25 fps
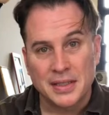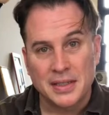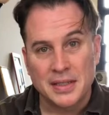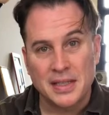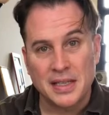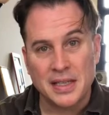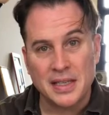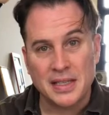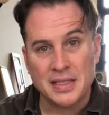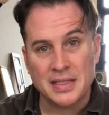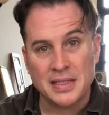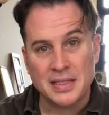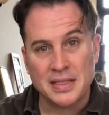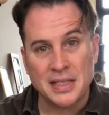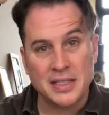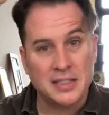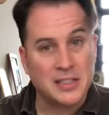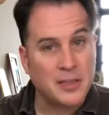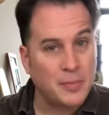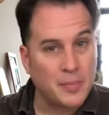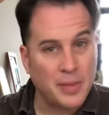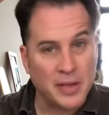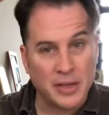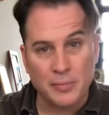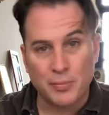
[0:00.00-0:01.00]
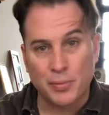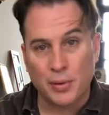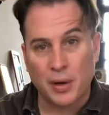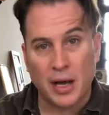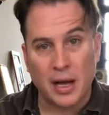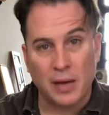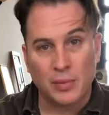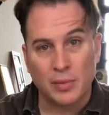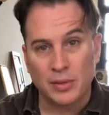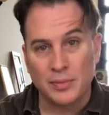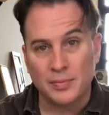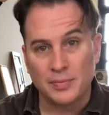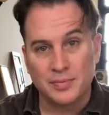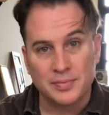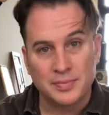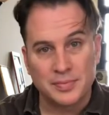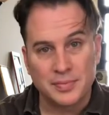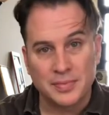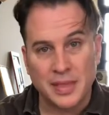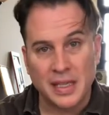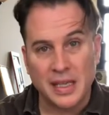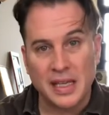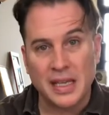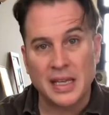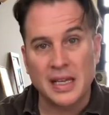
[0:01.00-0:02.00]
This is a big problem.
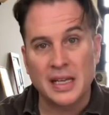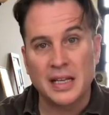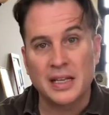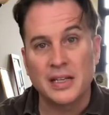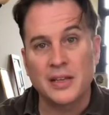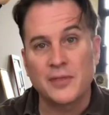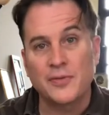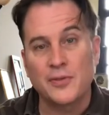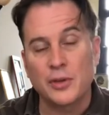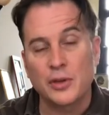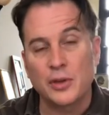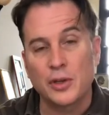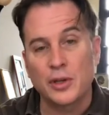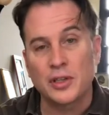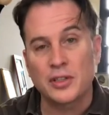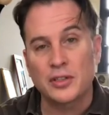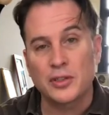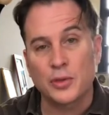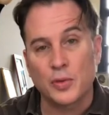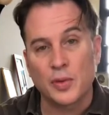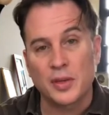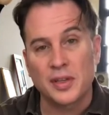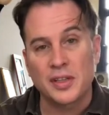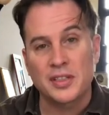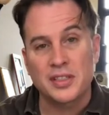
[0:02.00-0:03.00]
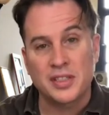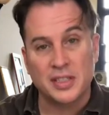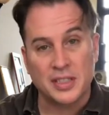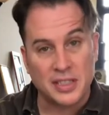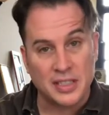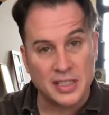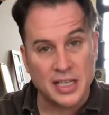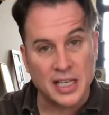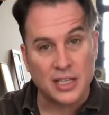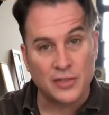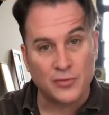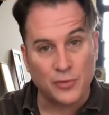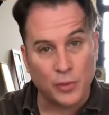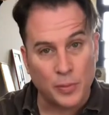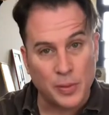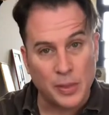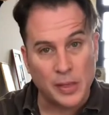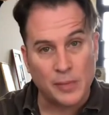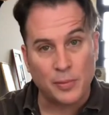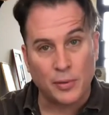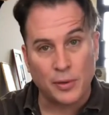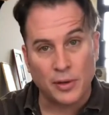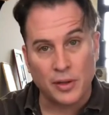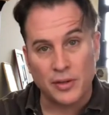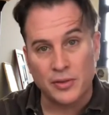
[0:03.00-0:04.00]
And if you look at the really successful
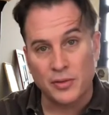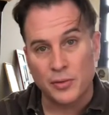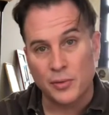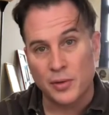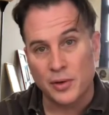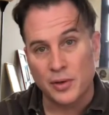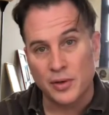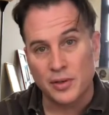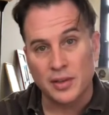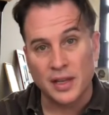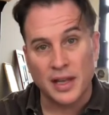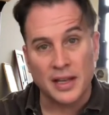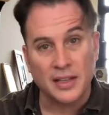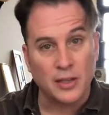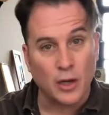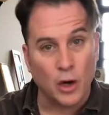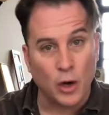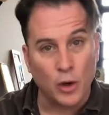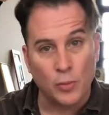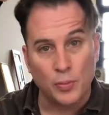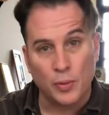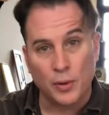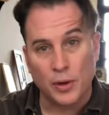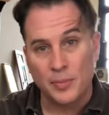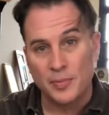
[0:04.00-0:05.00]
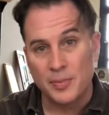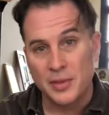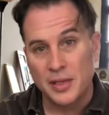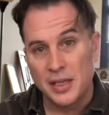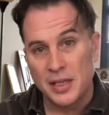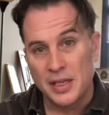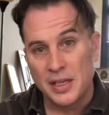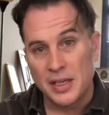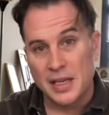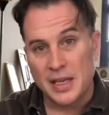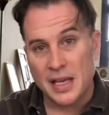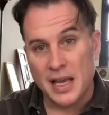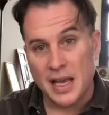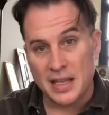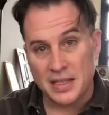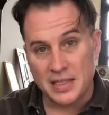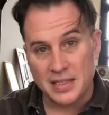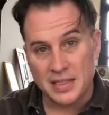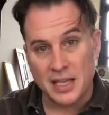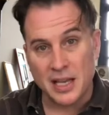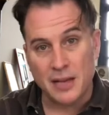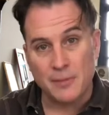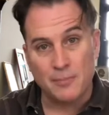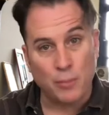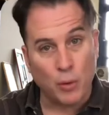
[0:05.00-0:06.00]
people in the world, like Oprah
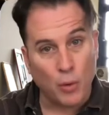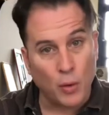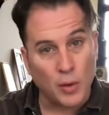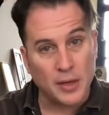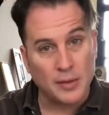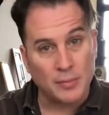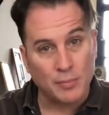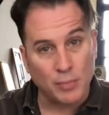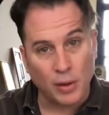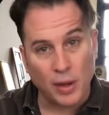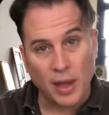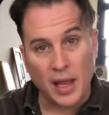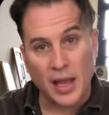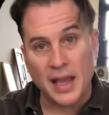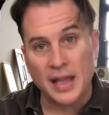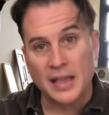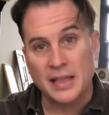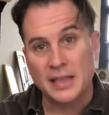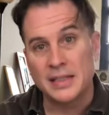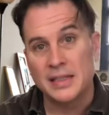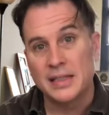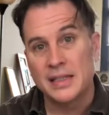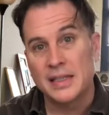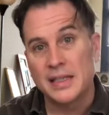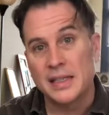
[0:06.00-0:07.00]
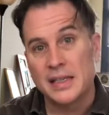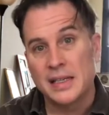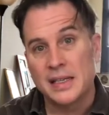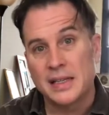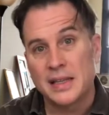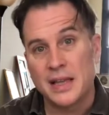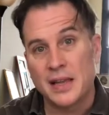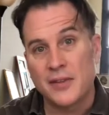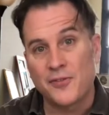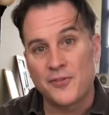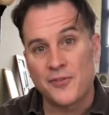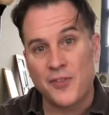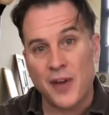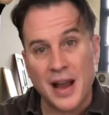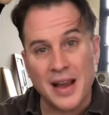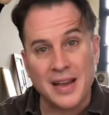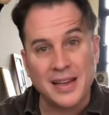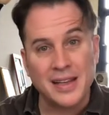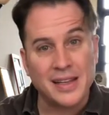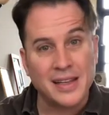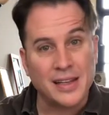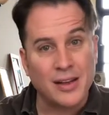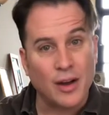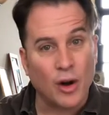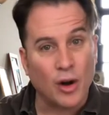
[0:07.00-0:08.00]
has said point blank, that
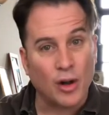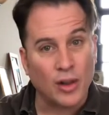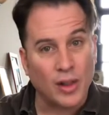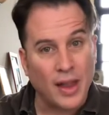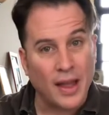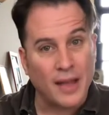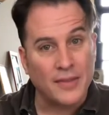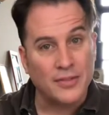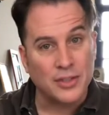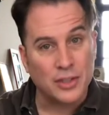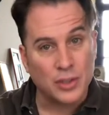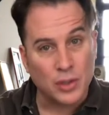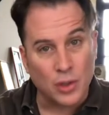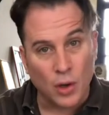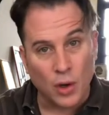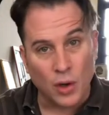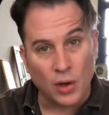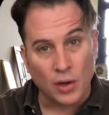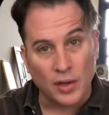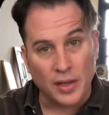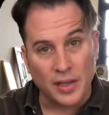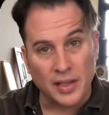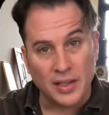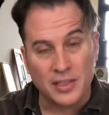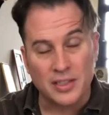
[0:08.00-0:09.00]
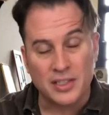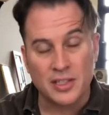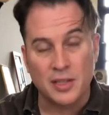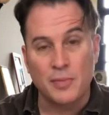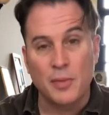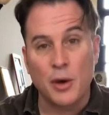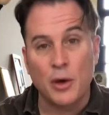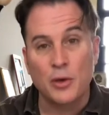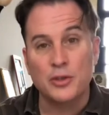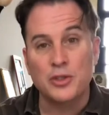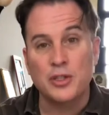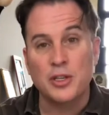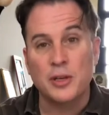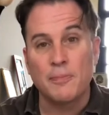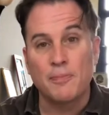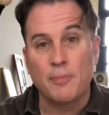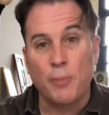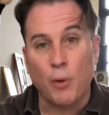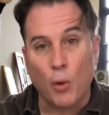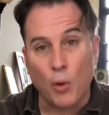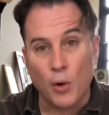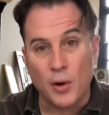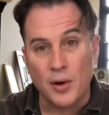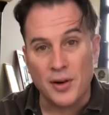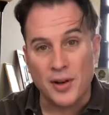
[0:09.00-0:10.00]
finding our life's calling is the most
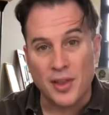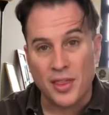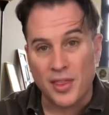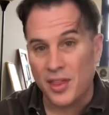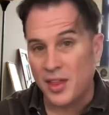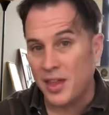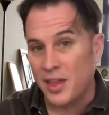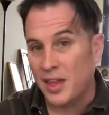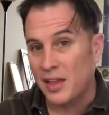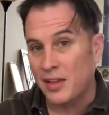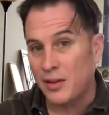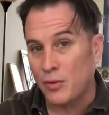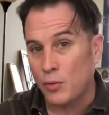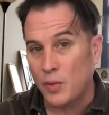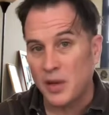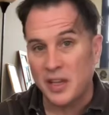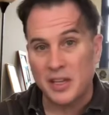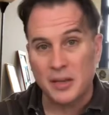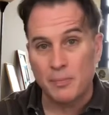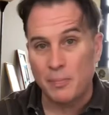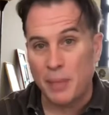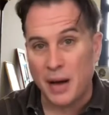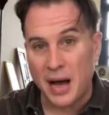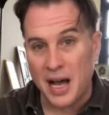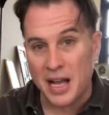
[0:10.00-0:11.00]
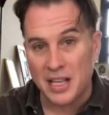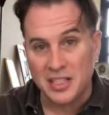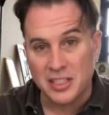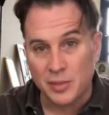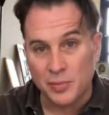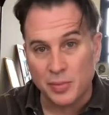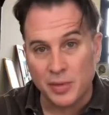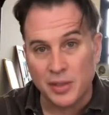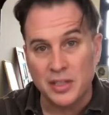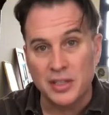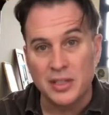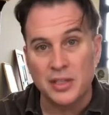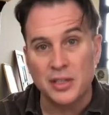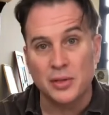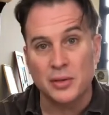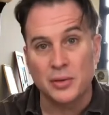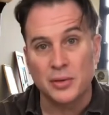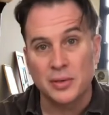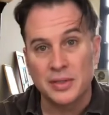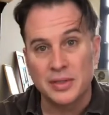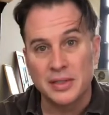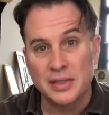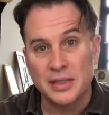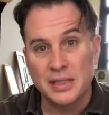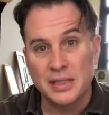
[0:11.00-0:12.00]
important thing we can possibly do.